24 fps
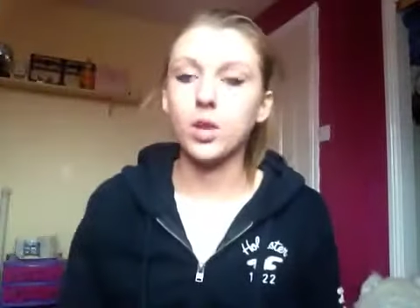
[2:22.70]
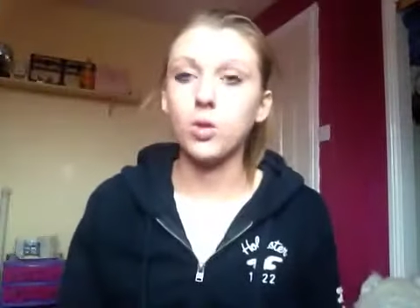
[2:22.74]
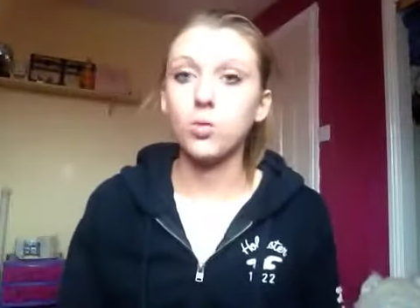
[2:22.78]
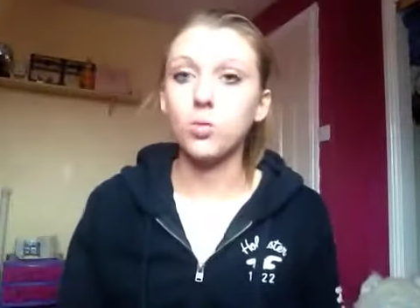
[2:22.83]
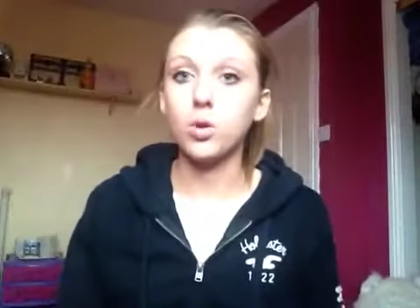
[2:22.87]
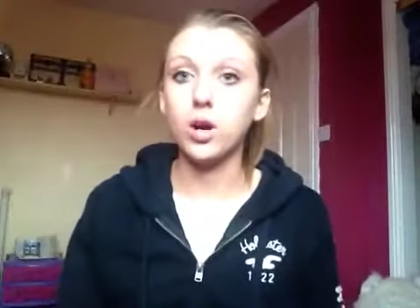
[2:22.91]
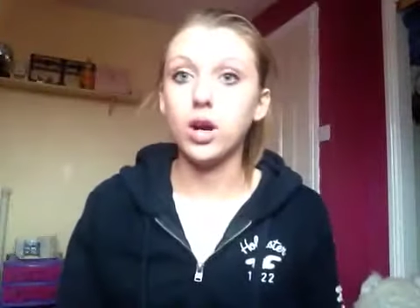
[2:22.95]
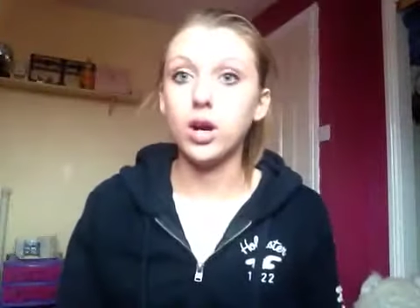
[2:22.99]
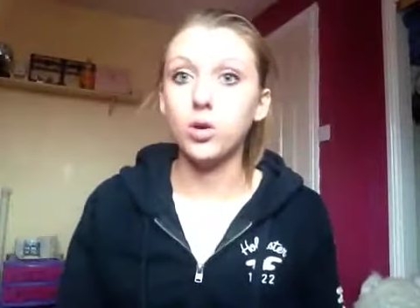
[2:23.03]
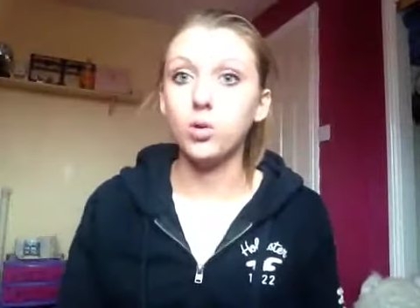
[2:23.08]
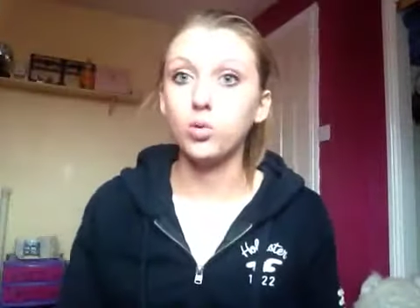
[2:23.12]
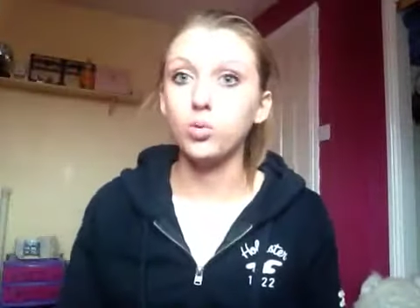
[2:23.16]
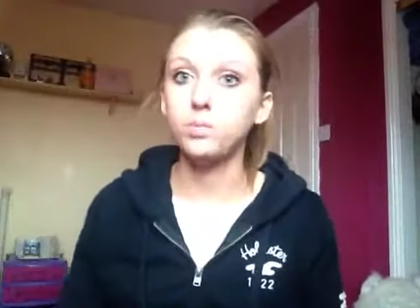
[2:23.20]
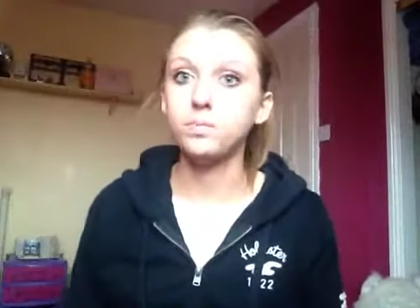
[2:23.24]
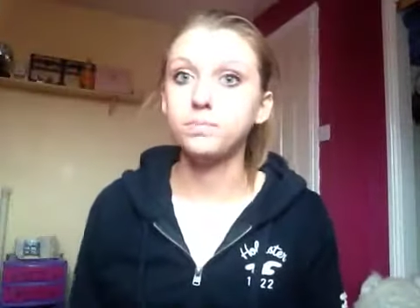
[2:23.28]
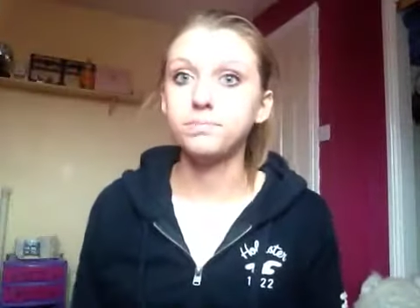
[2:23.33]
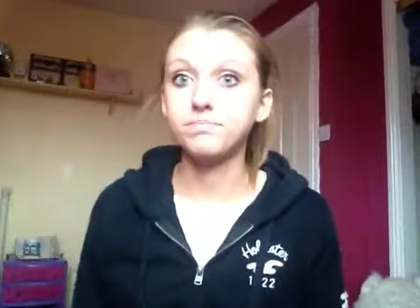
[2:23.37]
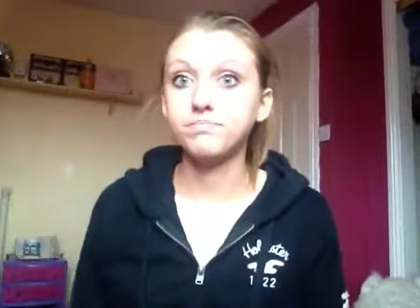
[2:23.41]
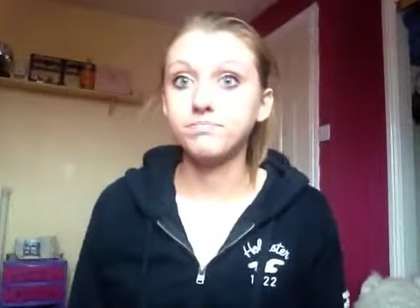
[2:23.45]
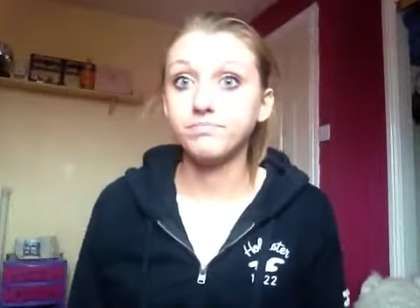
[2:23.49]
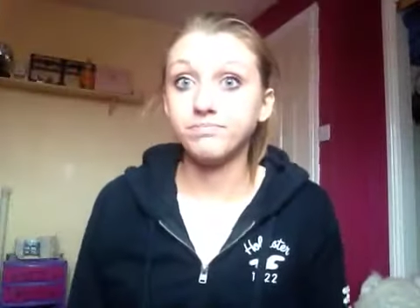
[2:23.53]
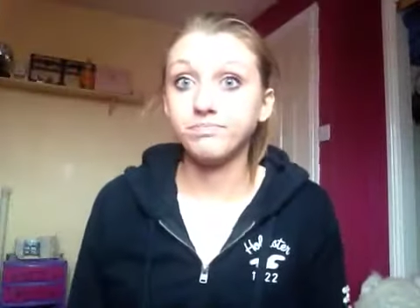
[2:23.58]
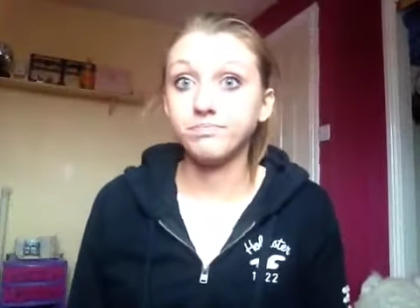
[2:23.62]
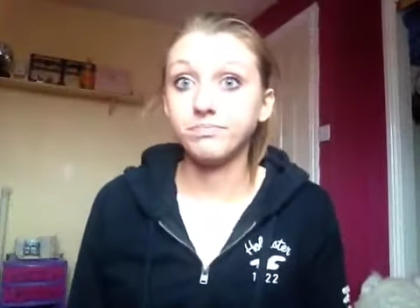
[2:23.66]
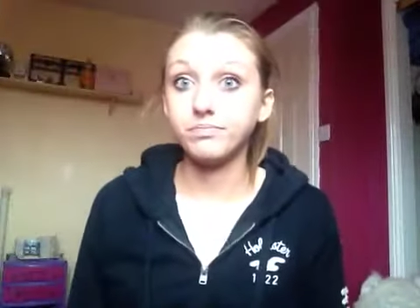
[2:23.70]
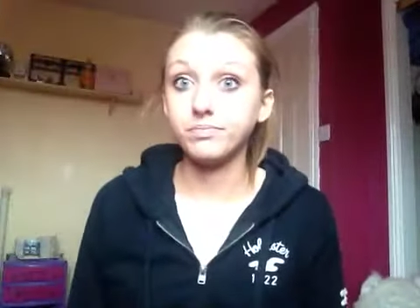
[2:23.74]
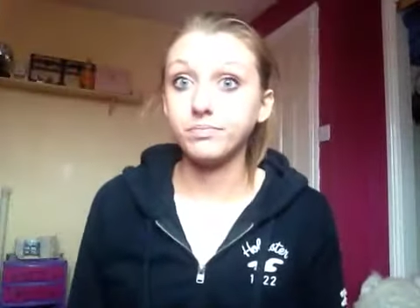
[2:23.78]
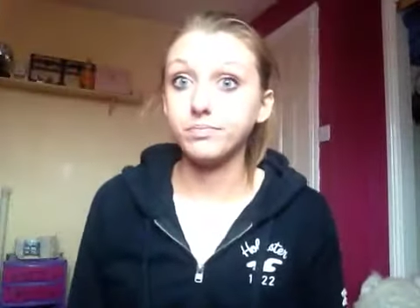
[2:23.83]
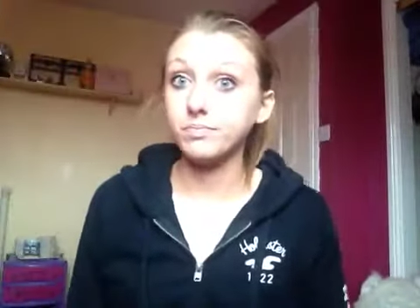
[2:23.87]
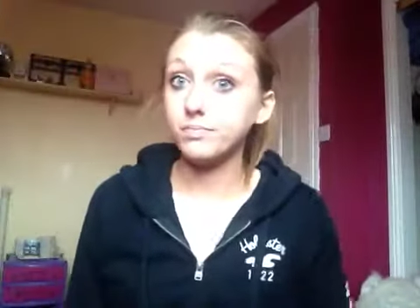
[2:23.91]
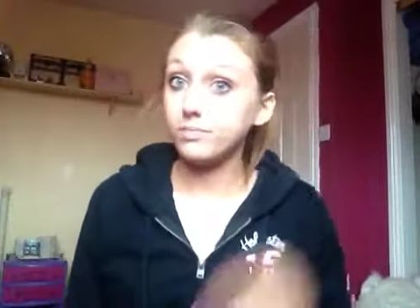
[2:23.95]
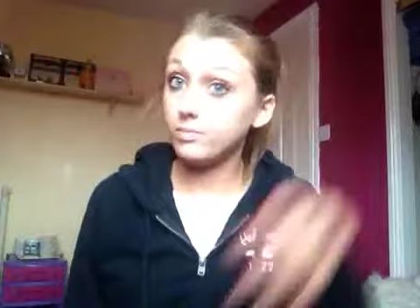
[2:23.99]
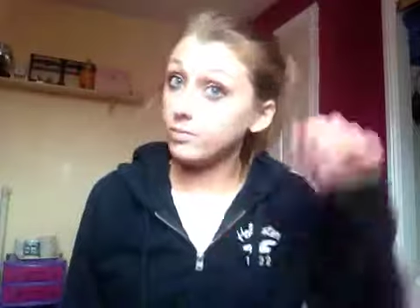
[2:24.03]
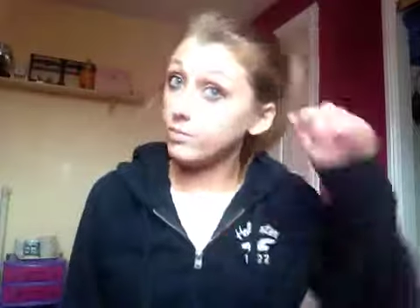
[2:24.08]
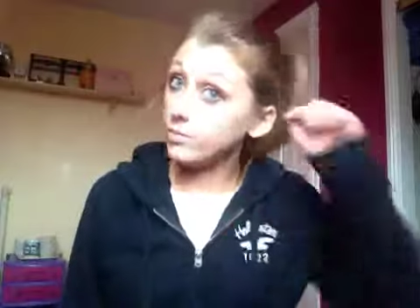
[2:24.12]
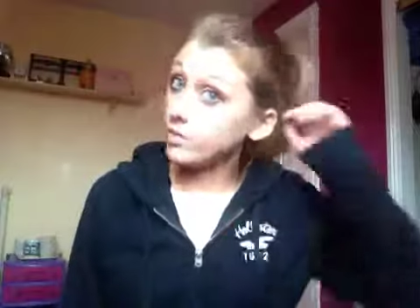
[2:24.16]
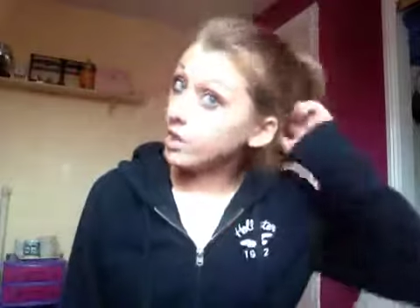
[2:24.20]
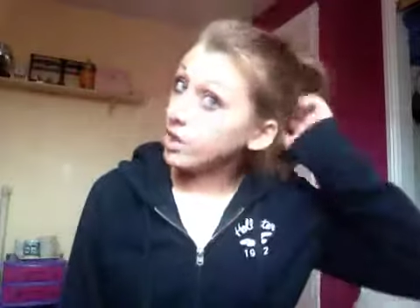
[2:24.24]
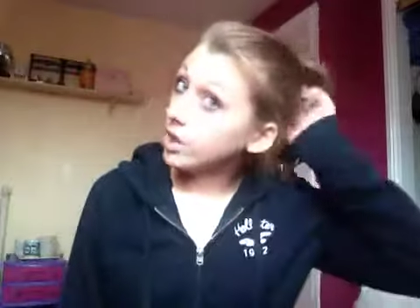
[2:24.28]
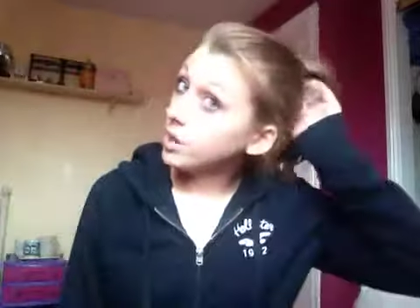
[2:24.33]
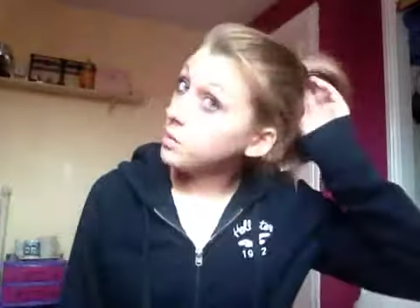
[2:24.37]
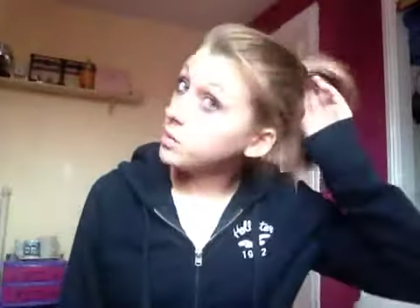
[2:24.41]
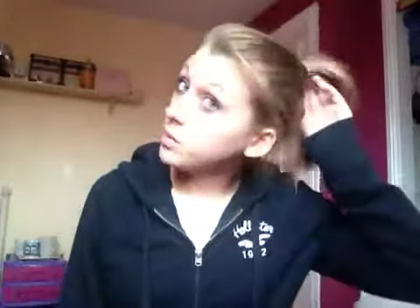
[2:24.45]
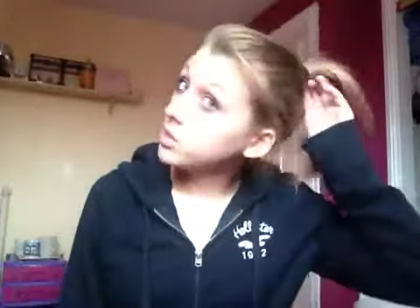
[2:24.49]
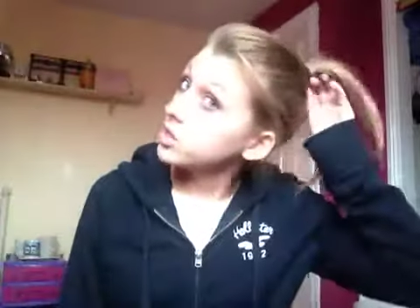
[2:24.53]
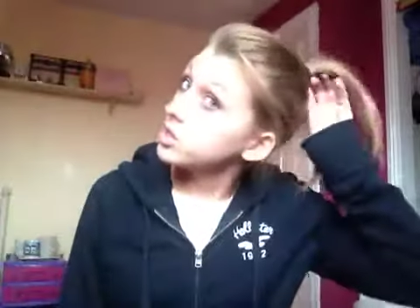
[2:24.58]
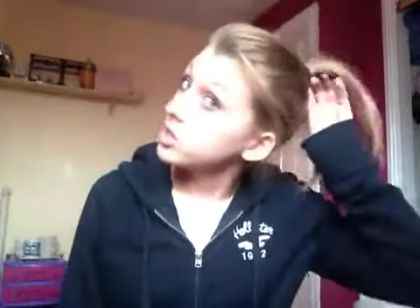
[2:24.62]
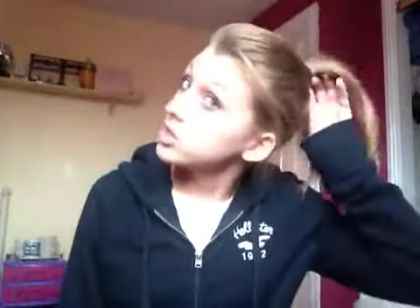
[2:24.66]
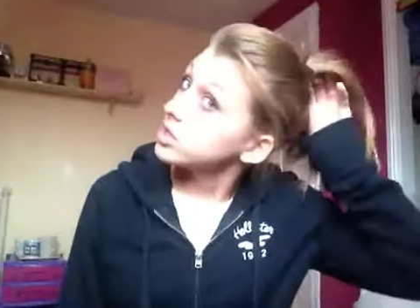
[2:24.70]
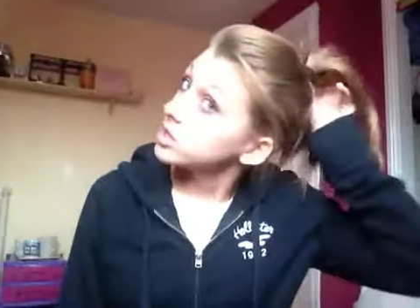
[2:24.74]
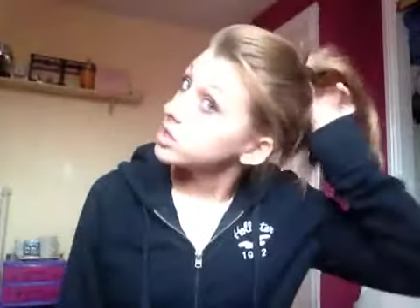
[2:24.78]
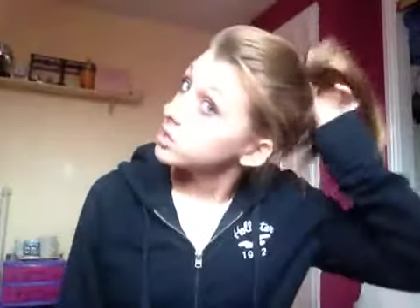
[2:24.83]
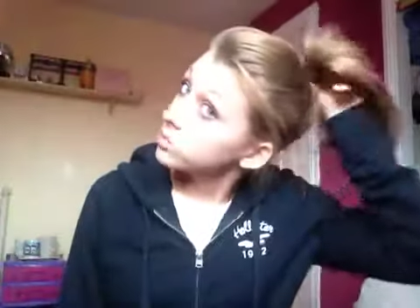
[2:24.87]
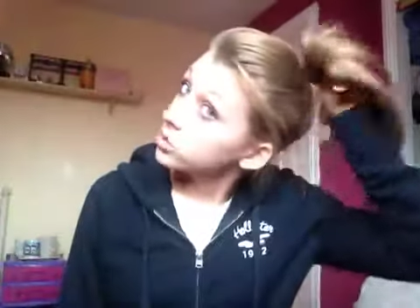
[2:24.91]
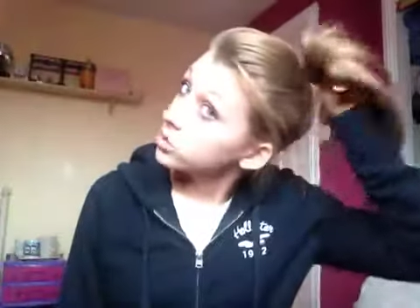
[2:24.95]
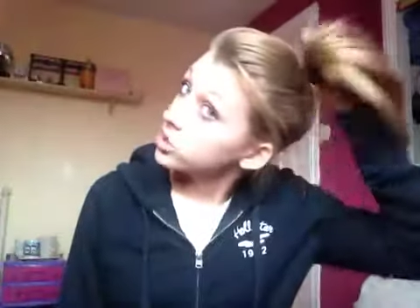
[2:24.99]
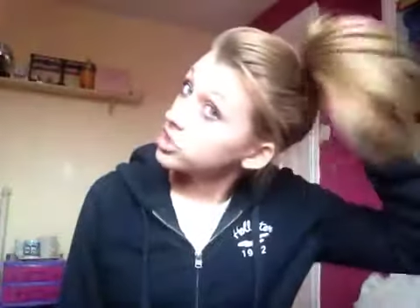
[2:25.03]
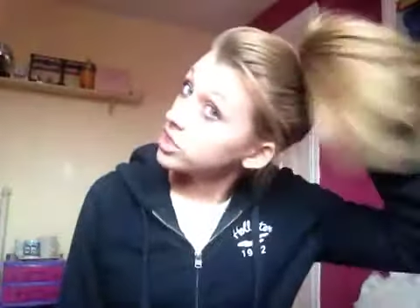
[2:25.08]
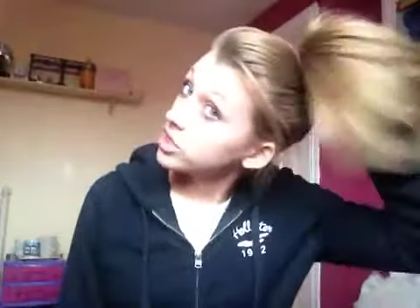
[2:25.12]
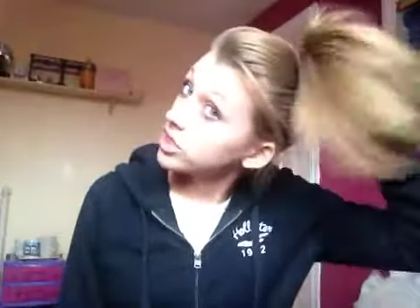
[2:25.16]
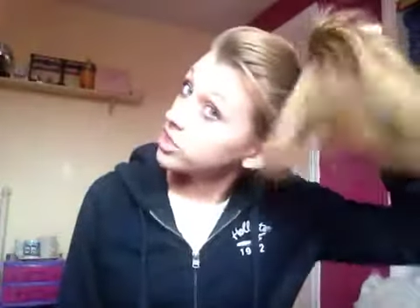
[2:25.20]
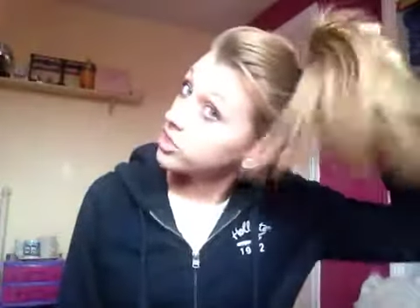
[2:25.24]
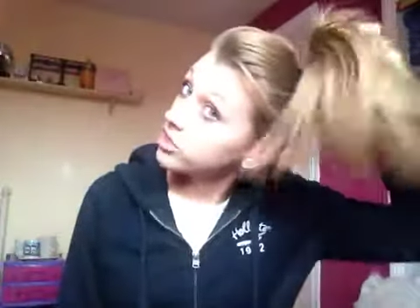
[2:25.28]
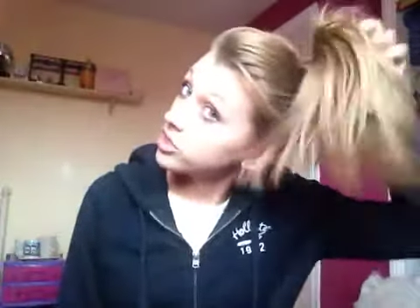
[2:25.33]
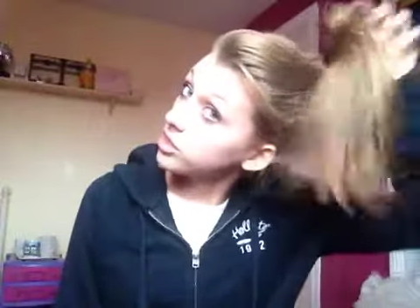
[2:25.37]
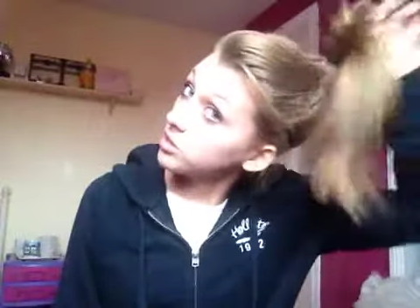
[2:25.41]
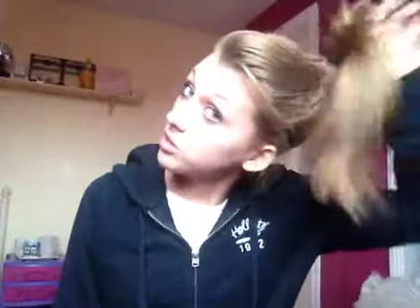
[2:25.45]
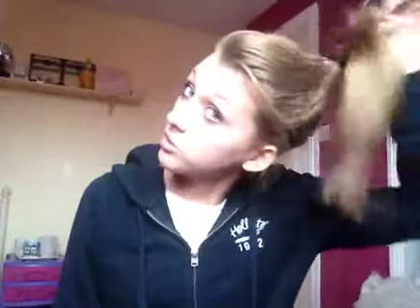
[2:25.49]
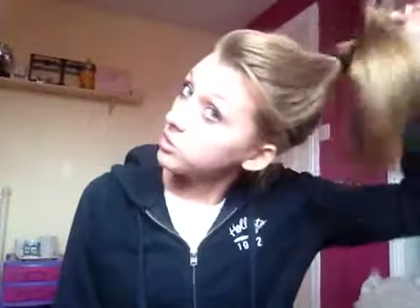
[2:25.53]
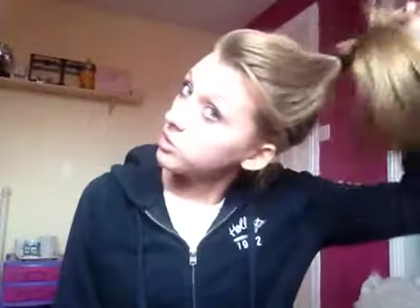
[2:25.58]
Wow. Now I just need to watch this.